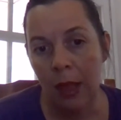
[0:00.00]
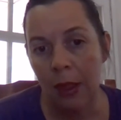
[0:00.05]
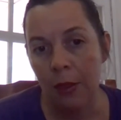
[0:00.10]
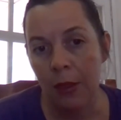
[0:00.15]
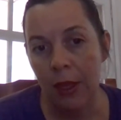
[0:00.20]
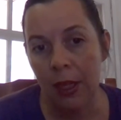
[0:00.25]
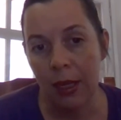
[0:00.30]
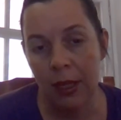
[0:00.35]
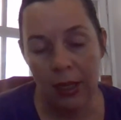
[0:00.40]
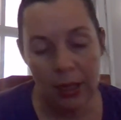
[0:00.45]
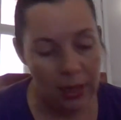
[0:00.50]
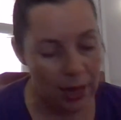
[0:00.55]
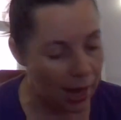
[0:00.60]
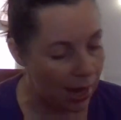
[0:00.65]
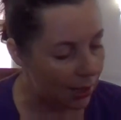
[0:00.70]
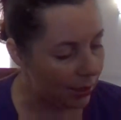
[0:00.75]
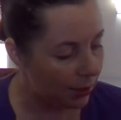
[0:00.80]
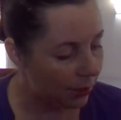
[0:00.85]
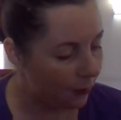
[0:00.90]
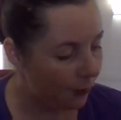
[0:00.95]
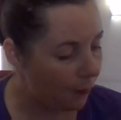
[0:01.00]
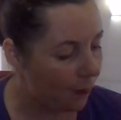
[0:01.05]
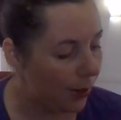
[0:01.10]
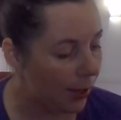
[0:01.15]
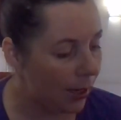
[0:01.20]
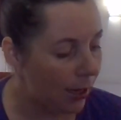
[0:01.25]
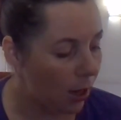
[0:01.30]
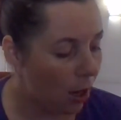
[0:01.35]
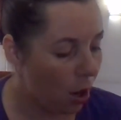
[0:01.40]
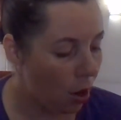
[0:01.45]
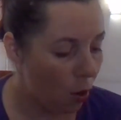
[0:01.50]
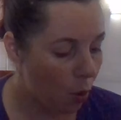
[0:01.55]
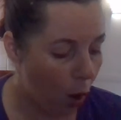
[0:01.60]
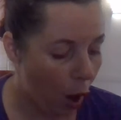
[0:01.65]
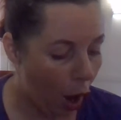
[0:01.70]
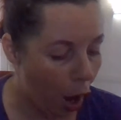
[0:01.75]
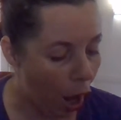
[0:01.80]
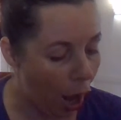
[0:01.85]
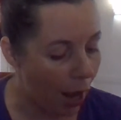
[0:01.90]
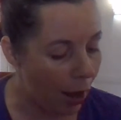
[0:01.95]
The next
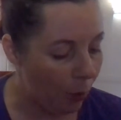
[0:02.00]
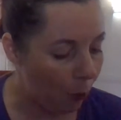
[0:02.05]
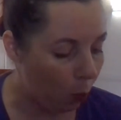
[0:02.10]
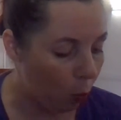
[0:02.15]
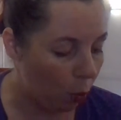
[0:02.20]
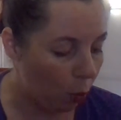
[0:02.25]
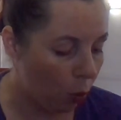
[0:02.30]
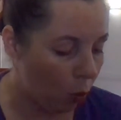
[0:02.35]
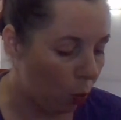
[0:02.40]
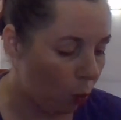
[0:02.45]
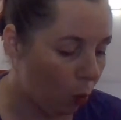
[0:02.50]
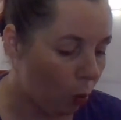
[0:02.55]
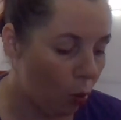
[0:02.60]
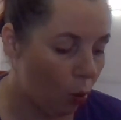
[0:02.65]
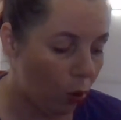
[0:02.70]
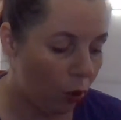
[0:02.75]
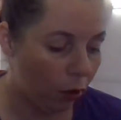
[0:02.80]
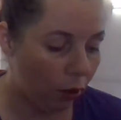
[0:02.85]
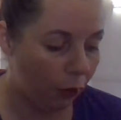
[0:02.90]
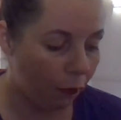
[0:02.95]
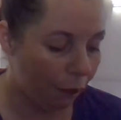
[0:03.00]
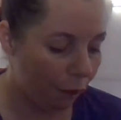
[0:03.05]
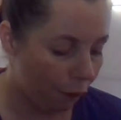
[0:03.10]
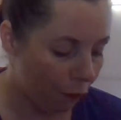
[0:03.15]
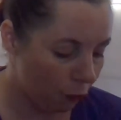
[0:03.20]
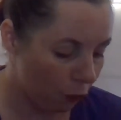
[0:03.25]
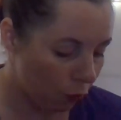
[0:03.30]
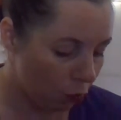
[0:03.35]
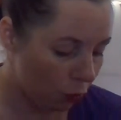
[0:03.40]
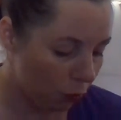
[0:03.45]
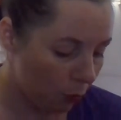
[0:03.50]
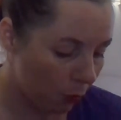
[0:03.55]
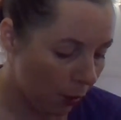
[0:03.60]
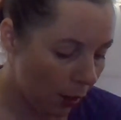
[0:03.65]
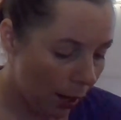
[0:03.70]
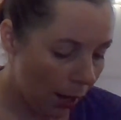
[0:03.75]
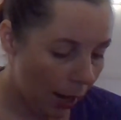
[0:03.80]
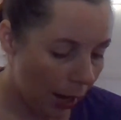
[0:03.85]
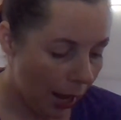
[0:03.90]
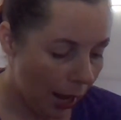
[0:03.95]
video I will walk through
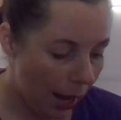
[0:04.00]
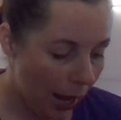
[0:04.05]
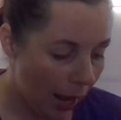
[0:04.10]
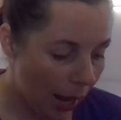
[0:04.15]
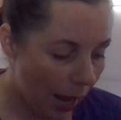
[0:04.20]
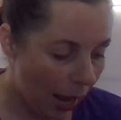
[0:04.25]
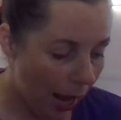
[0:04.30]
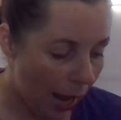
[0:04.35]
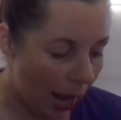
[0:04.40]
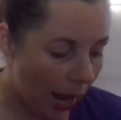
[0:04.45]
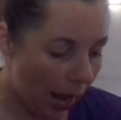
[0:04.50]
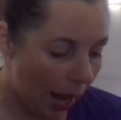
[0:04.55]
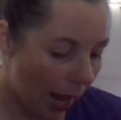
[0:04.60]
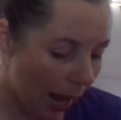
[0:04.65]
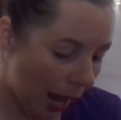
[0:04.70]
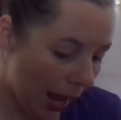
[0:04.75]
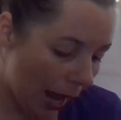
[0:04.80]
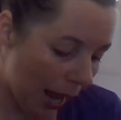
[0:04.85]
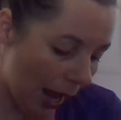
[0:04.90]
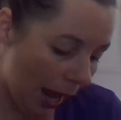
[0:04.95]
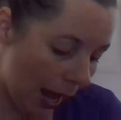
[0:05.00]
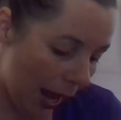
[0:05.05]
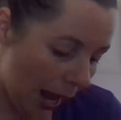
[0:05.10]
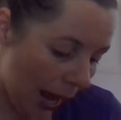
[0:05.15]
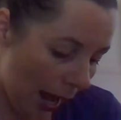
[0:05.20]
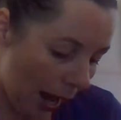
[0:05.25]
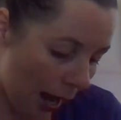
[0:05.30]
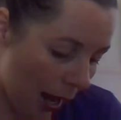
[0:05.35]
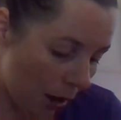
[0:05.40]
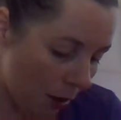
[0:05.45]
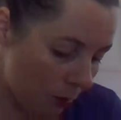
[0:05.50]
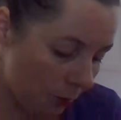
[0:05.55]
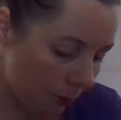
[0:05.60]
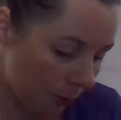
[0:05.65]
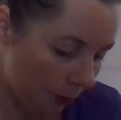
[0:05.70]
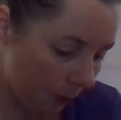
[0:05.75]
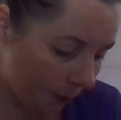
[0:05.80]
our